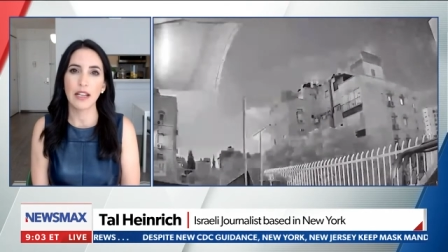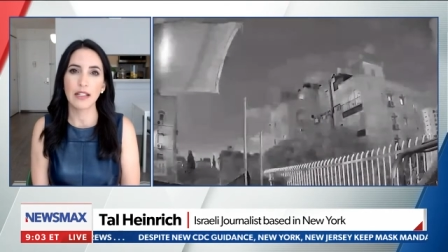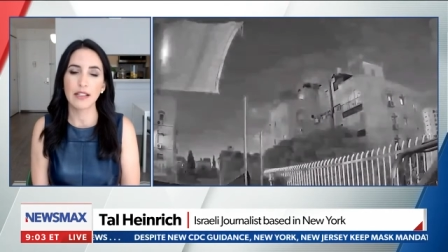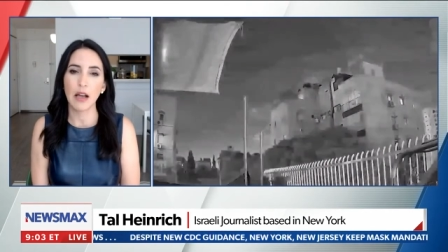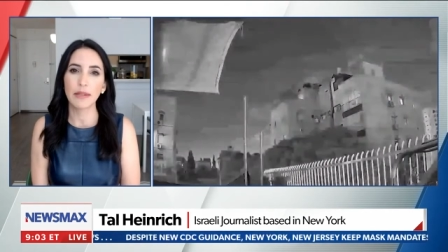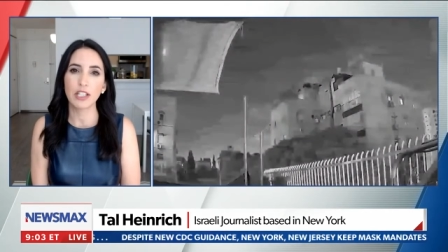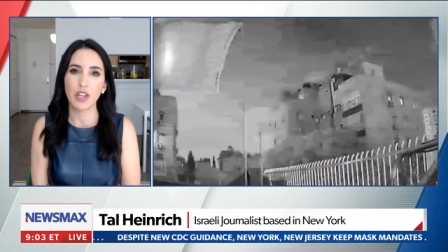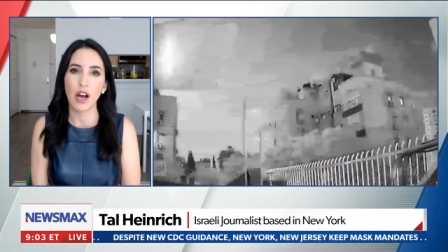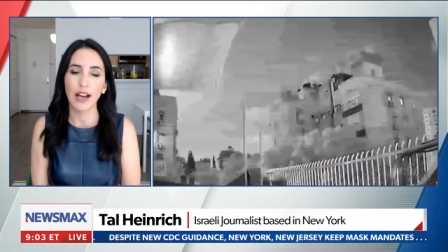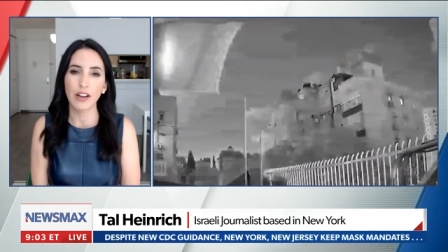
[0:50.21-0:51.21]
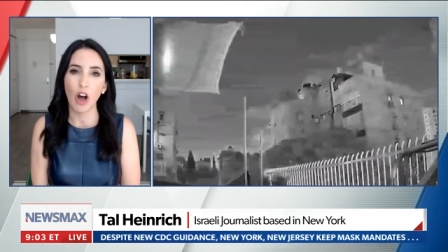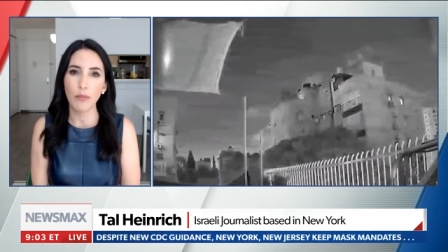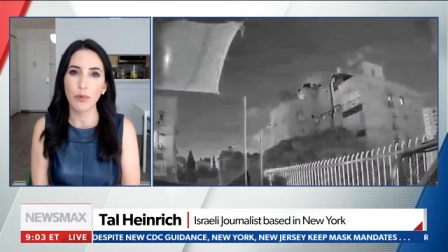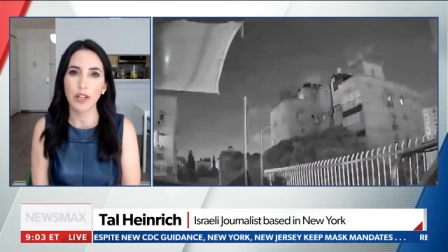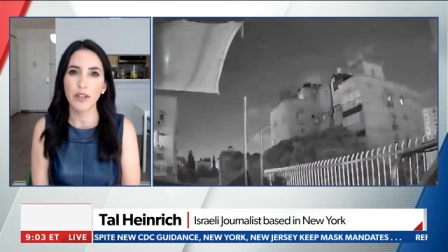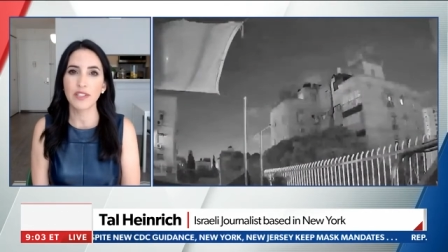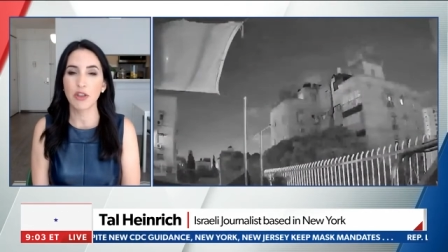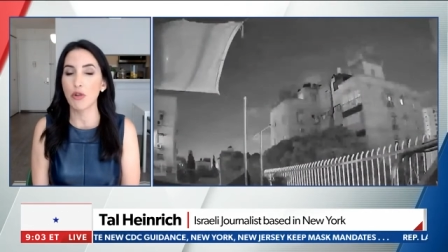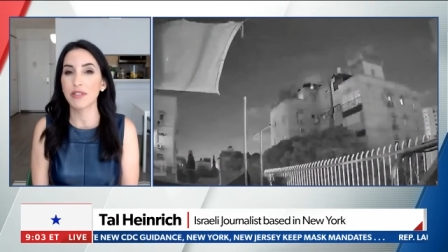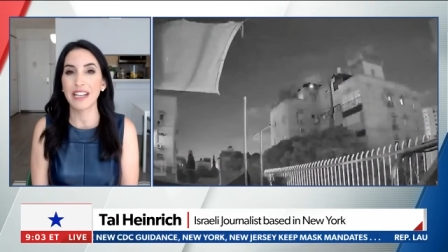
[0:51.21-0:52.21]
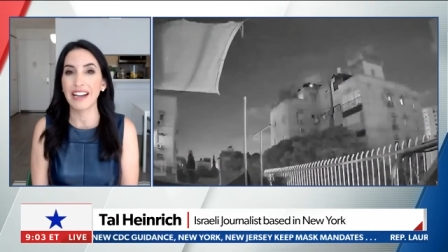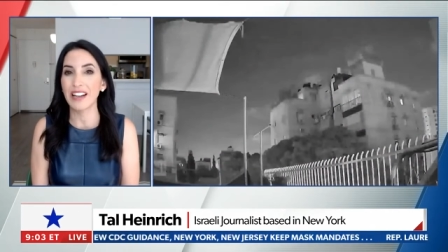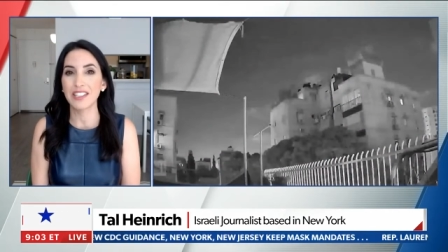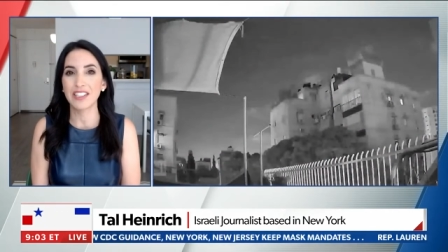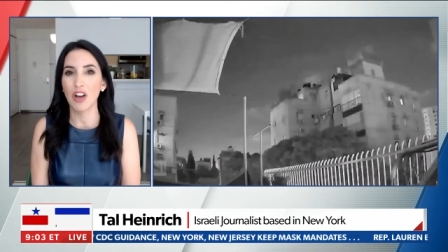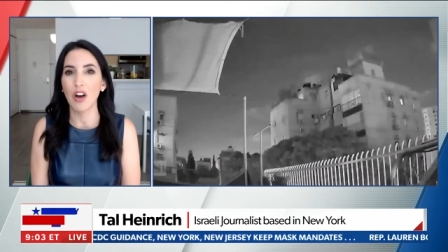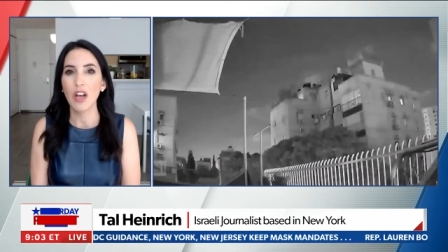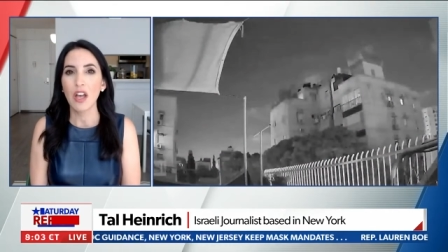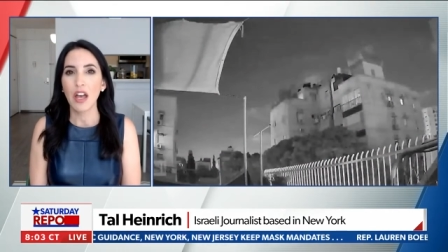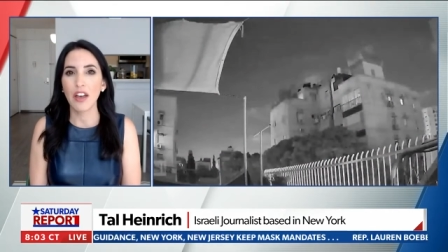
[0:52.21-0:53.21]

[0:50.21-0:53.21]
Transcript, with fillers: and Islamic Jihad operatives. Thursday night saw a